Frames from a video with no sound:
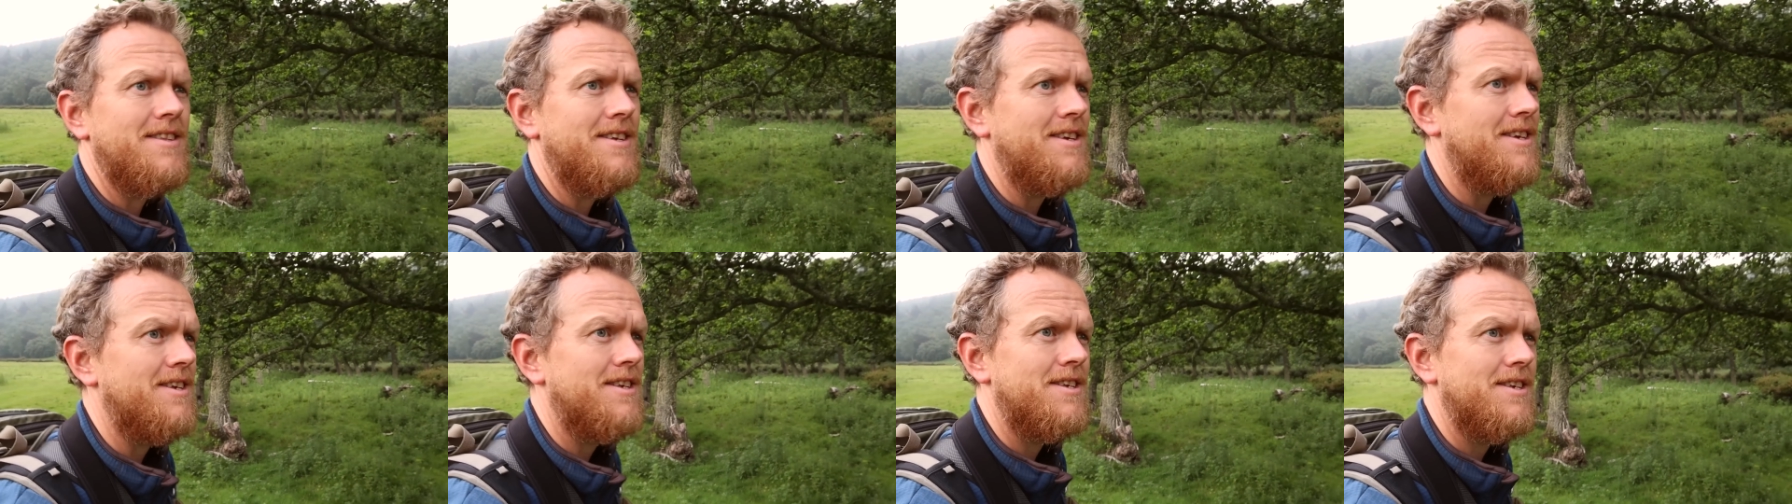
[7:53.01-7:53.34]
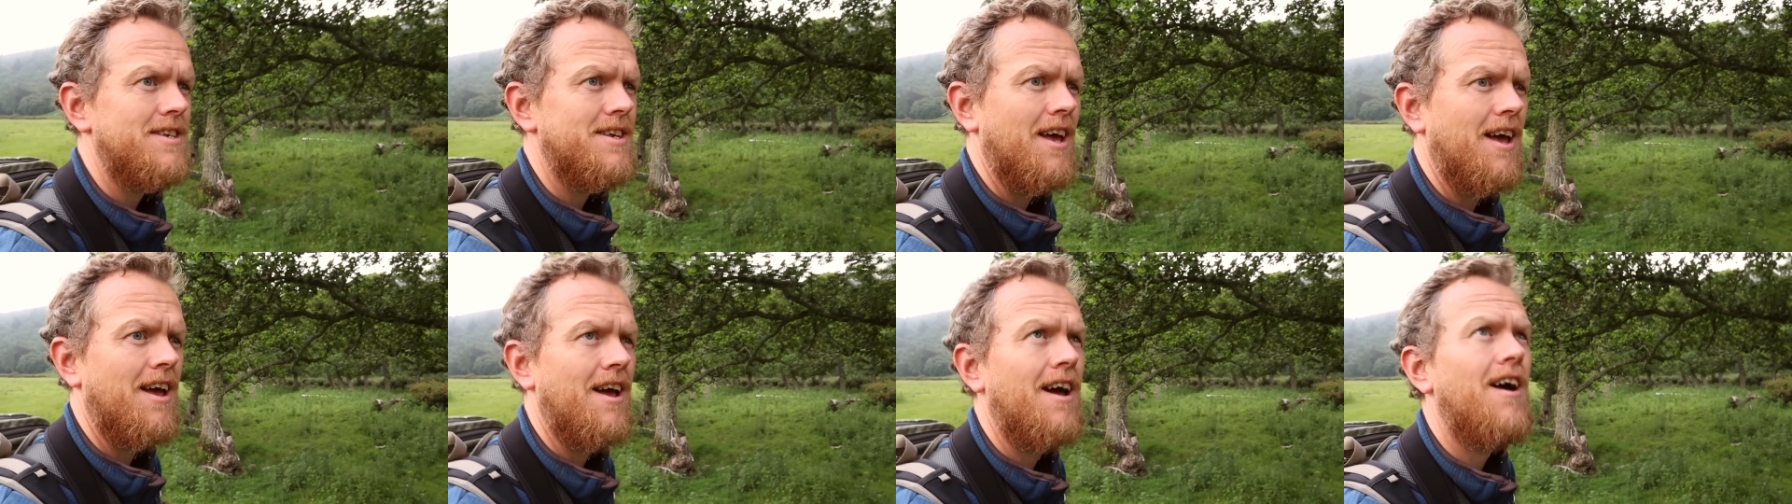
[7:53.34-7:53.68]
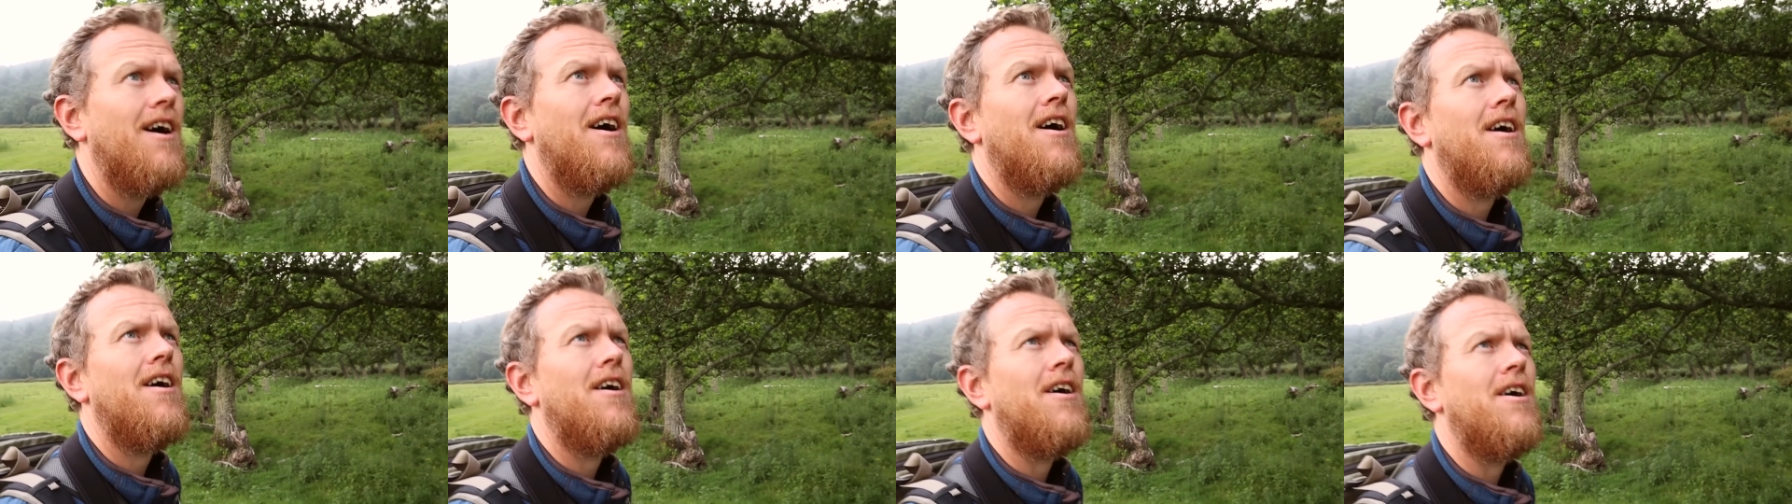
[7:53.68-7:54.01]
these
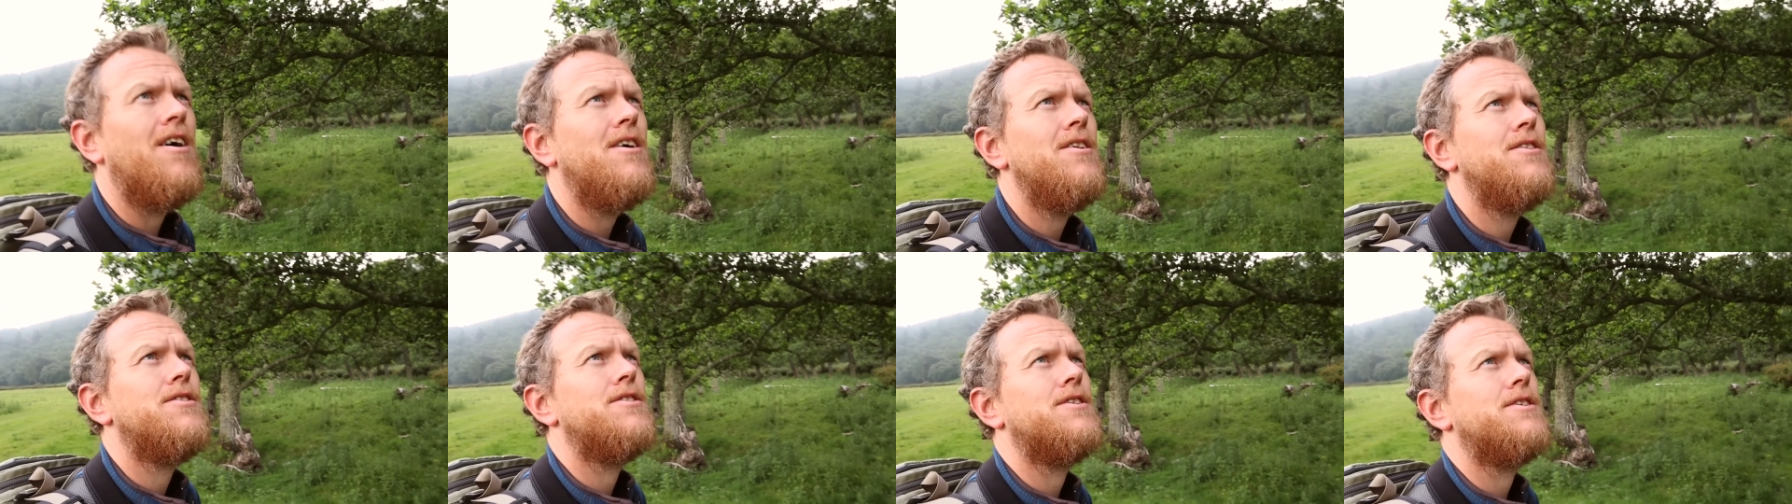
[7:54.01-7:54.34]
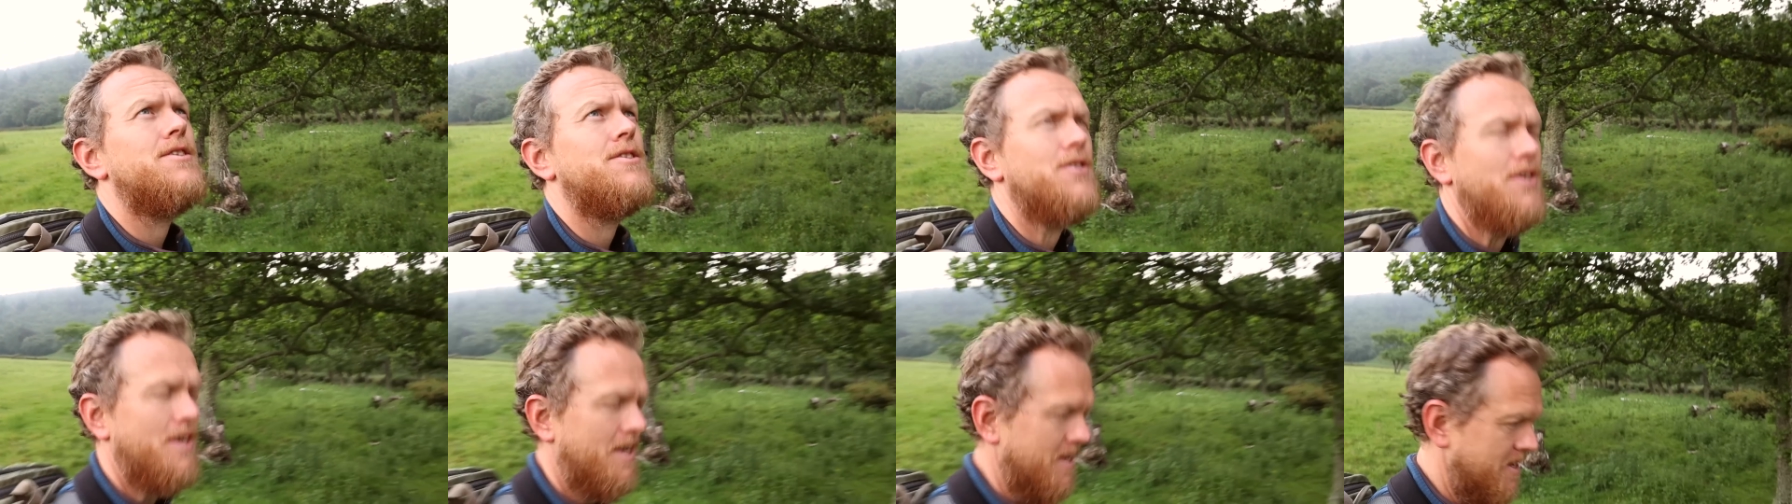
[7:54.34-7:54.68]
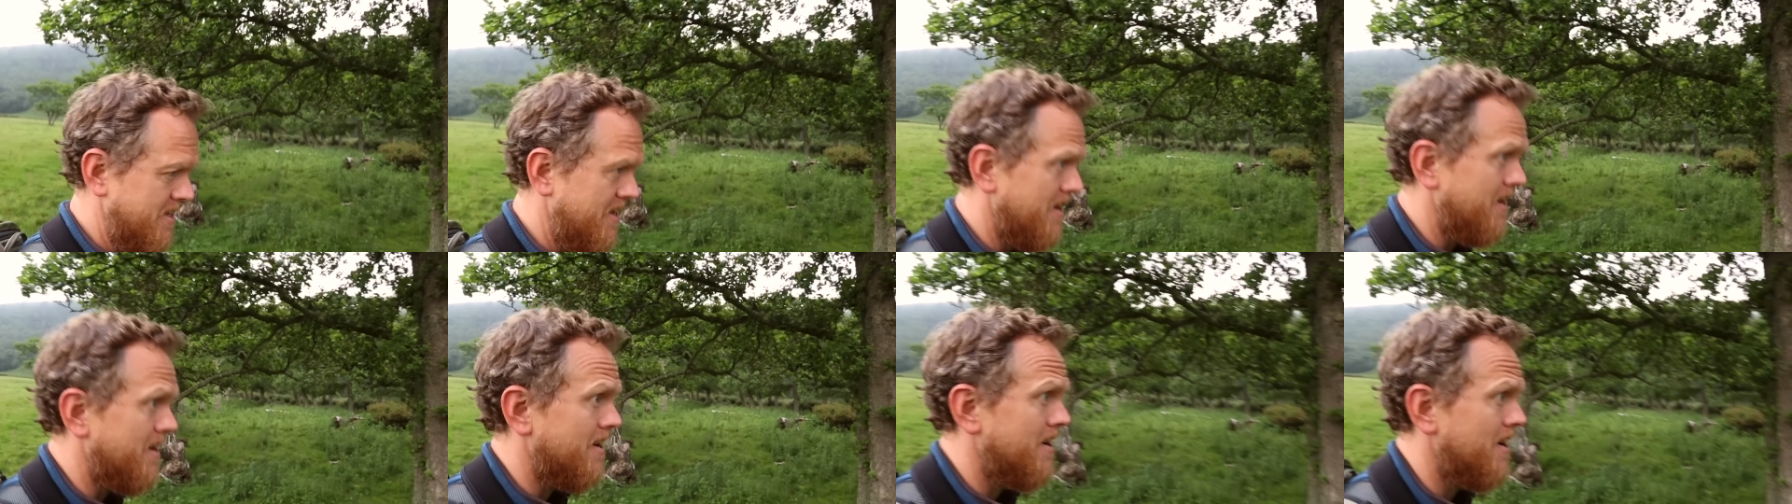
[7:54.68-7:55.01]
alder
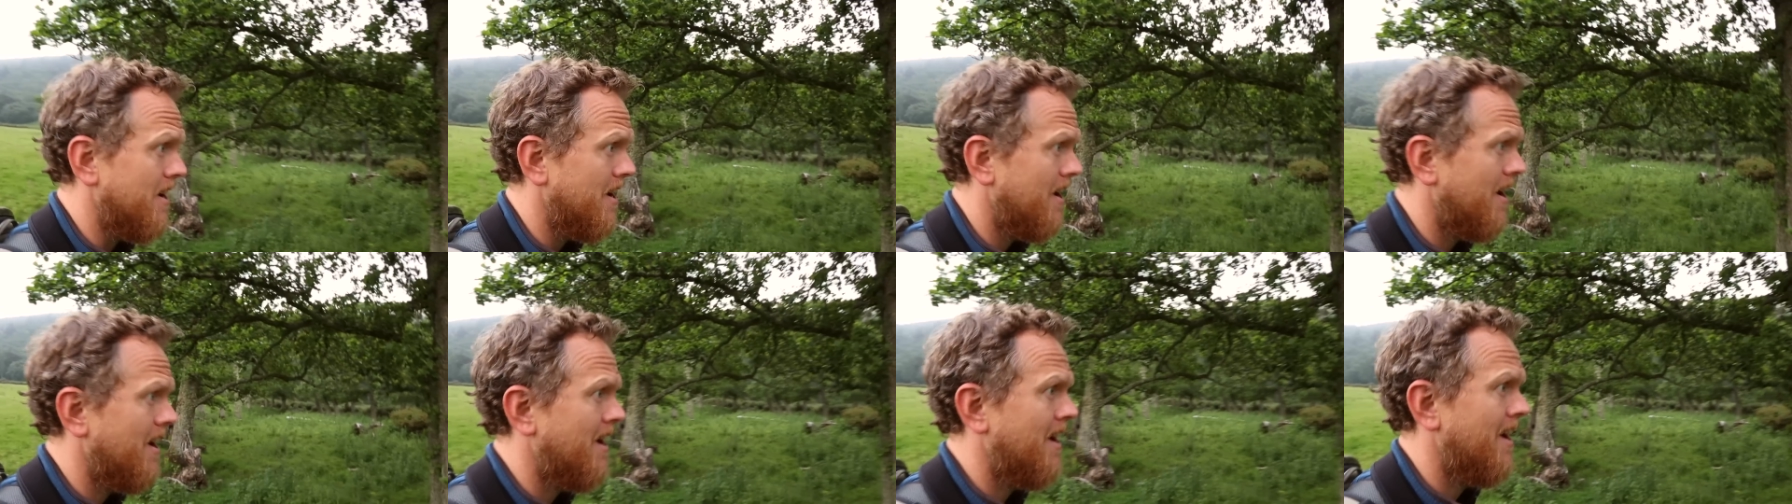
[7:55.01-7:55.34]
trees here,